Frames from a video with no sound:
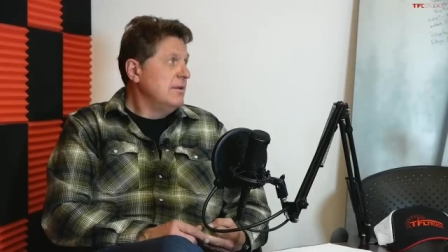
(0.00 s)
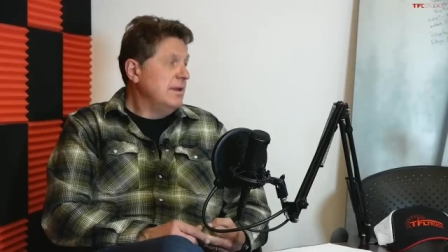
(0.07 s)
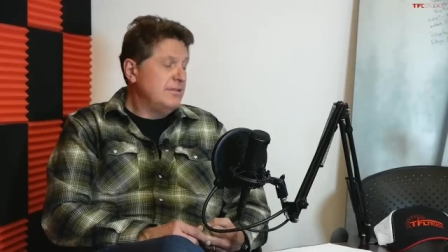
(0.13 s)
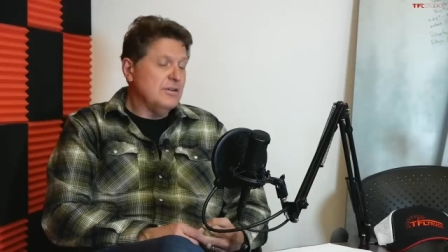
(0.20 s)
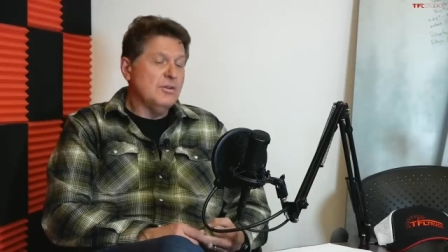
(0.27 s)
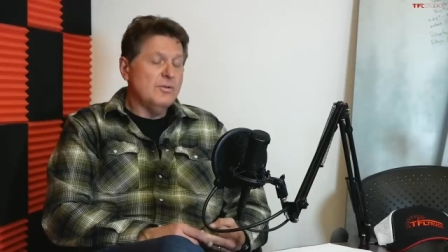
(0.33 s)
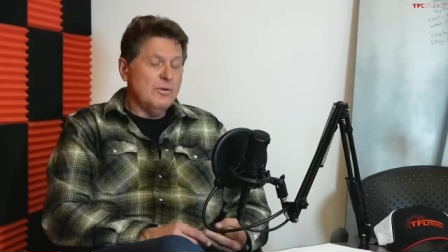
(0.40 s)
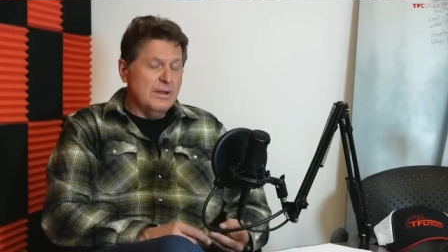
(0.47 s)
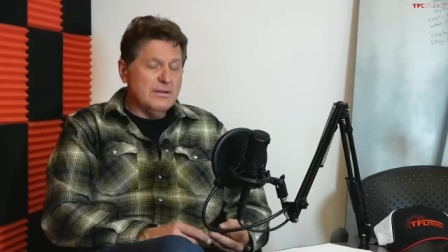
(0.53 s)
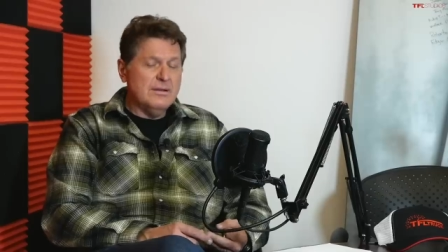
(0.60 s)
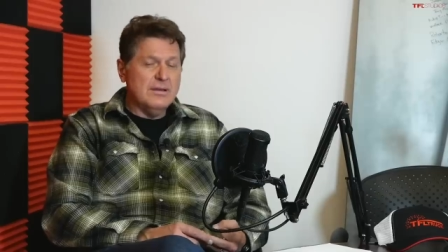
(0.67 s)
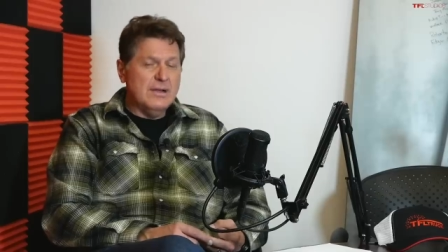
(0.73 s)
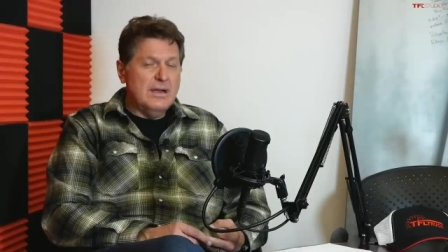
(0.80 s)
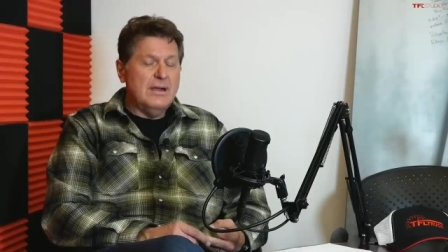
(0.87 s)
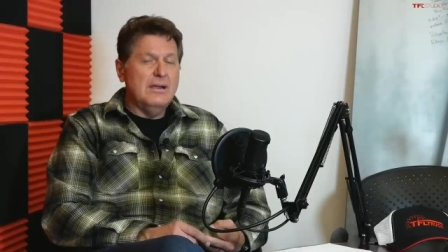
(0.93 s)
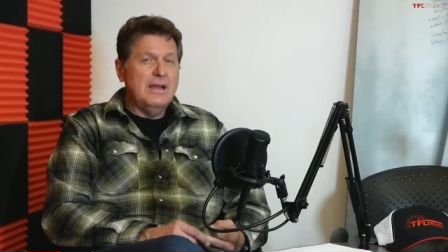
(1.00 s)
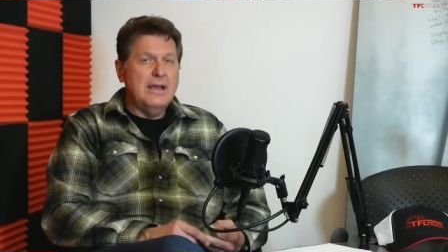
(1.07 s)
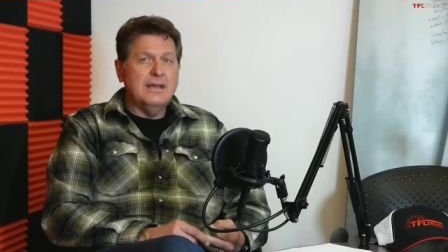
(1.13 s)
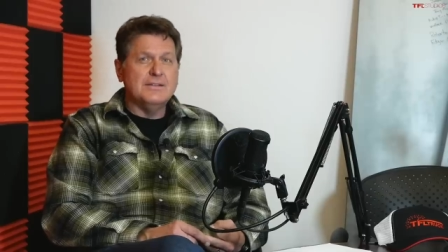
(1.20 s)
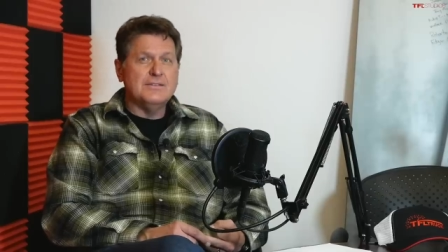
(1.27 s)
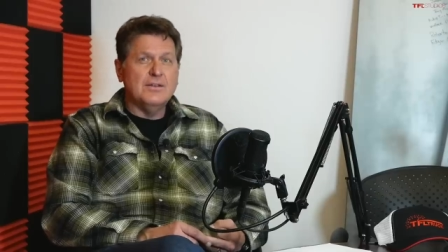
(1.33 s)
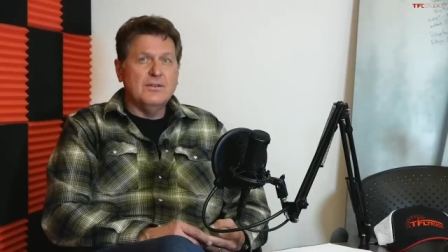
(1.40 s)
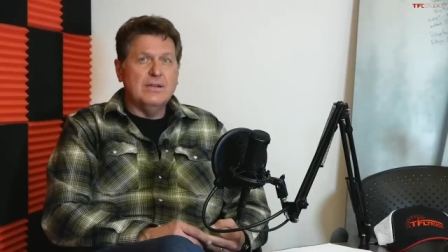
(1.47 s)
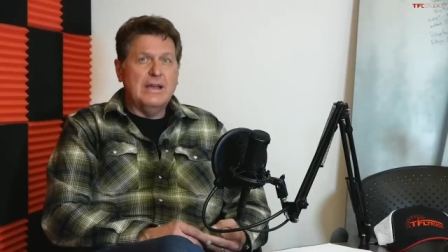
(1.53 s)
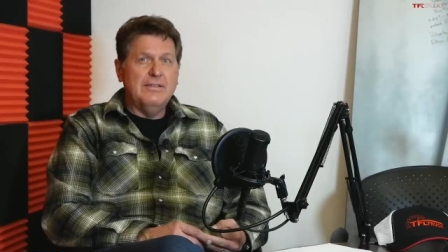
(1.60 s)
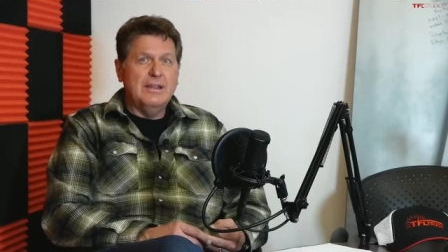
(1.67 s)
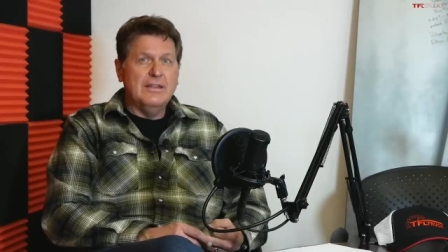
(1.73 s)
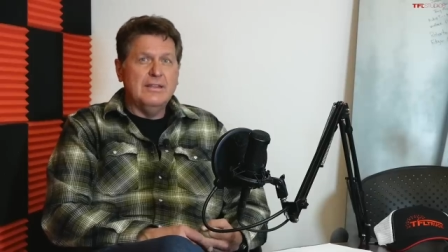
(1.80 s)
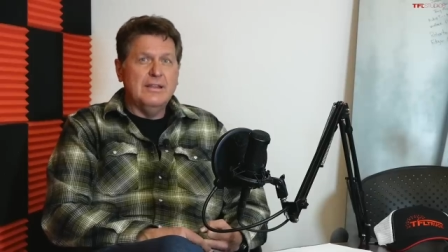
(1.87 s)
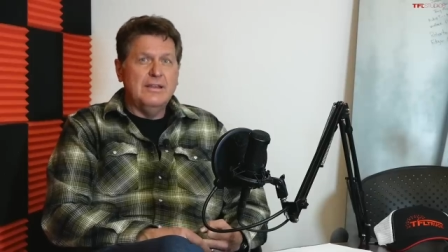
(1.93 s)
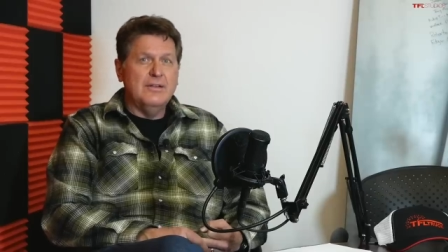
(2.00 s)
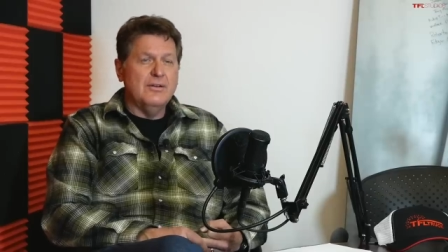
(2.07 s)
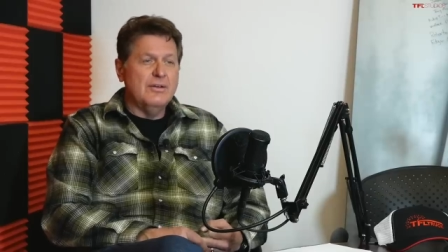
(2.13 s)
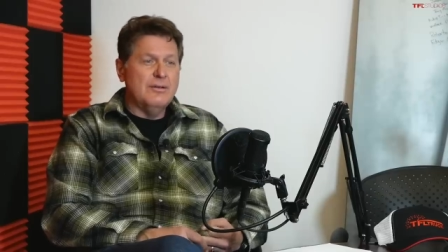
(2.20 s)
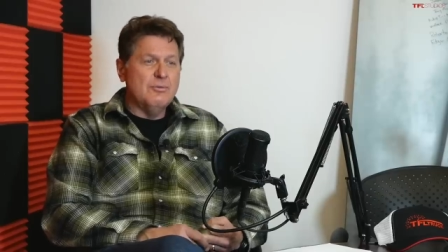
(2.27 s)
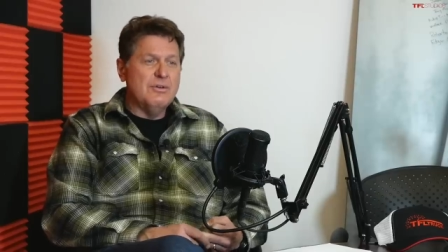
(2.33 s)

It's a great little car, yeah. So I think you know,